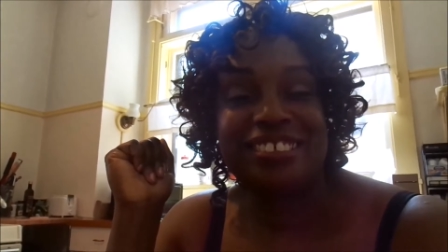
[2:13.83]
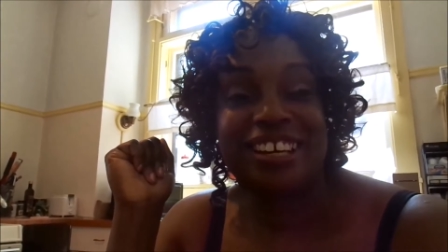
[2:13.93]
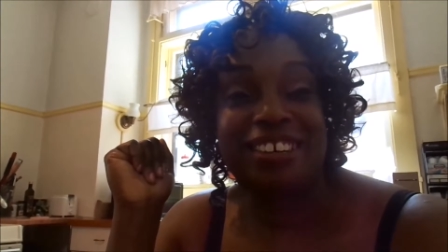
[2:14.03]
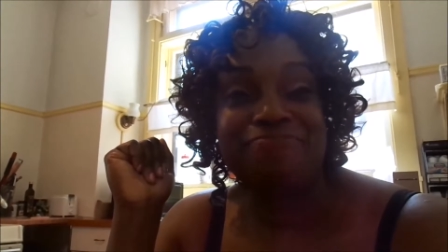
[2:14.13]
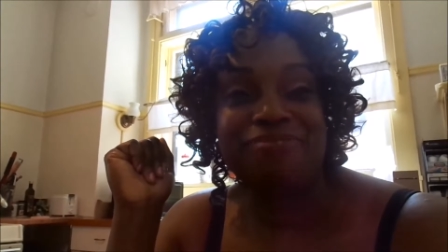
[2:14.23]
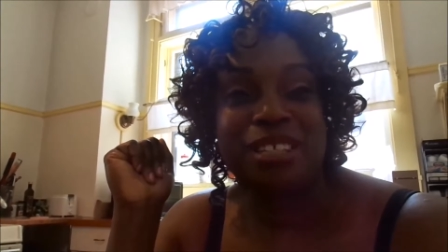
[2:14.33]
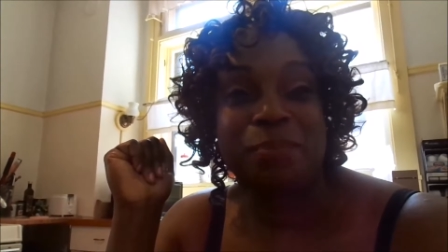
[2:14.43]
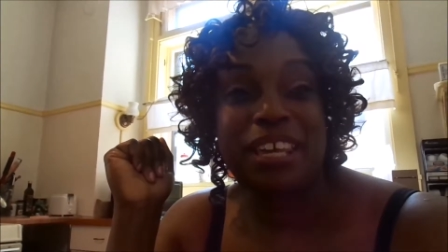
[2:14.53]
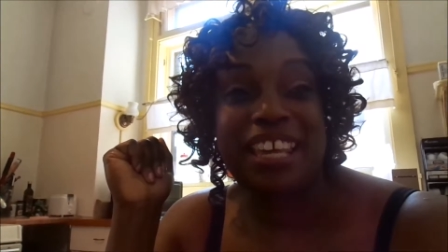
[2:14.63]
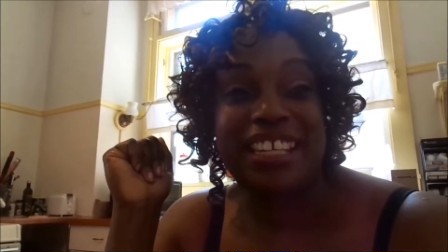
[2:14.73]
Oh
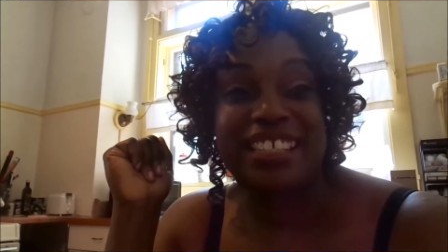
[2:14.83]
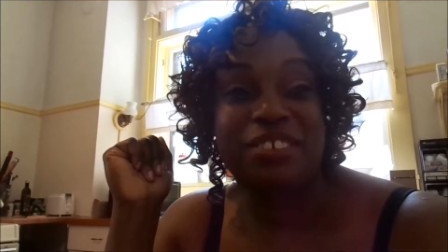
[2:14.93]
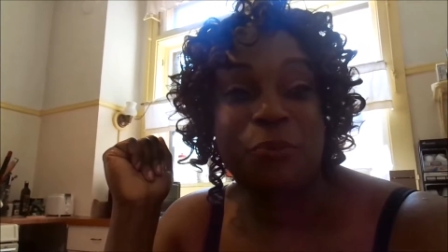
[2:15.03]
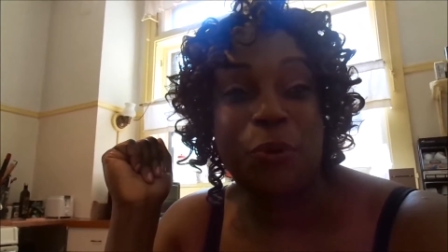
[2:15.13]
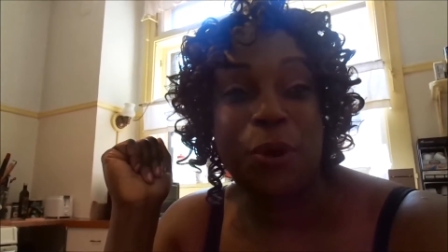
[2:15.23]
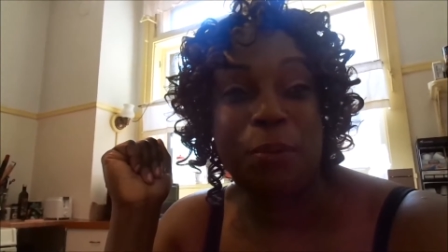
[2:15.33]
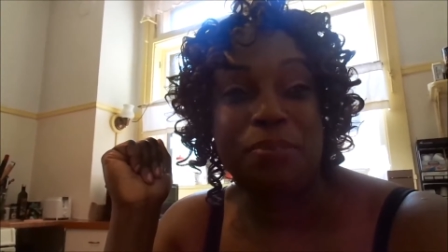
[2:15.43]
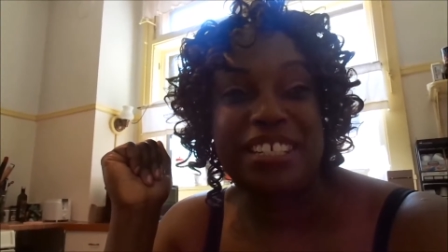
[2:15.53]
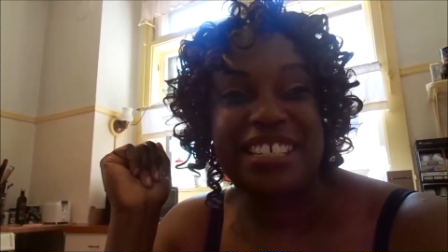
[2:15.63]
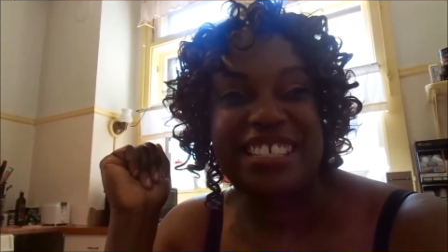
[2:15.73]
spaghetti's
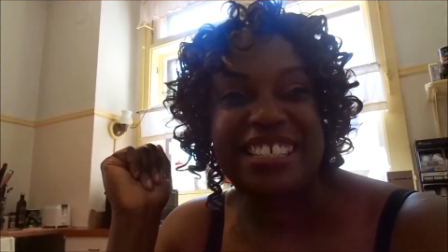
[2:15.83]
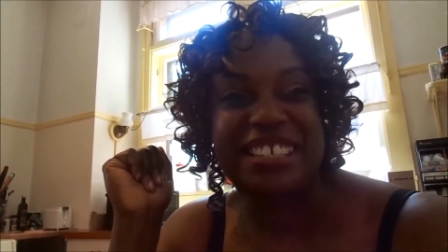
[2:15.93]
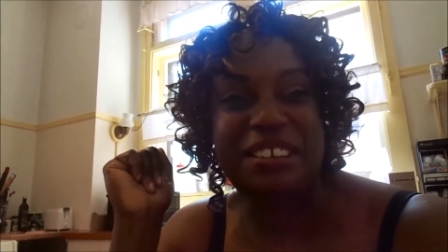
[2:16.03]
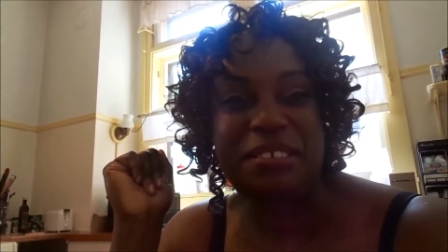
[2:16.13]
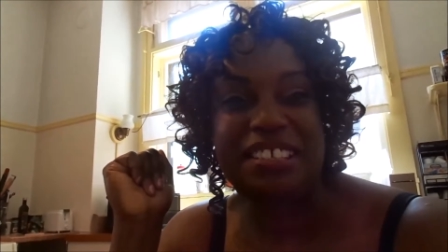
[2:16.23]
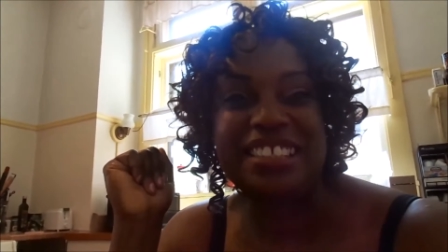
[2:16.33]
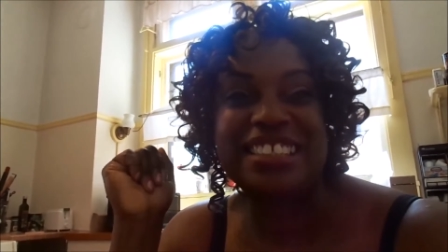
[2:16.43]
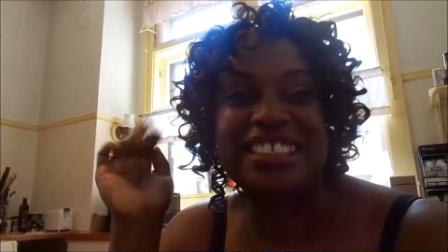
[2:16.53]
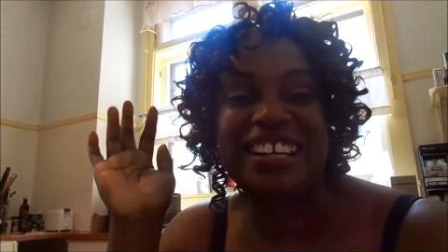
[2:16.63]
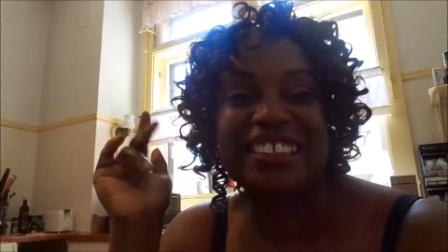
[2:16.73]
and
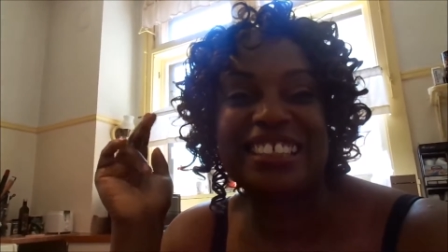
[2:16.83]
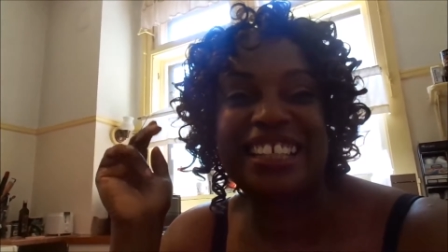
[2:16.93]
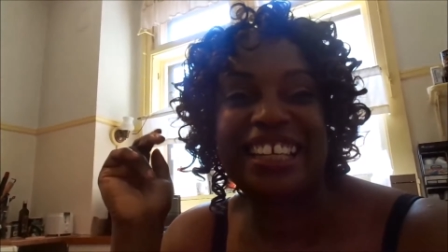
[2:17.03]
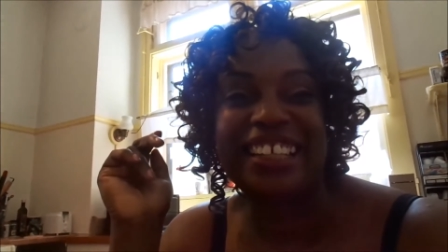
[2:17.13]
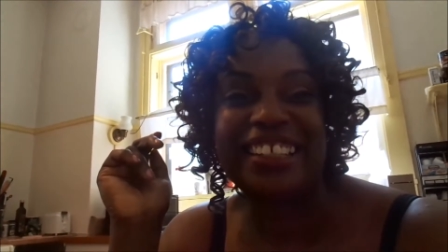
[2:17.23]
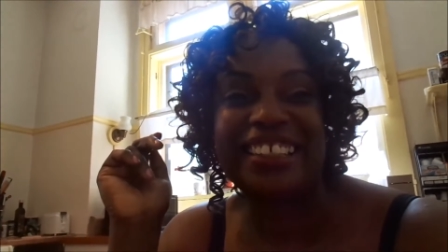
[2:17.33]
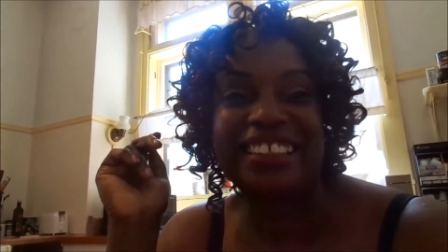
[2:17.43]
talk to you later.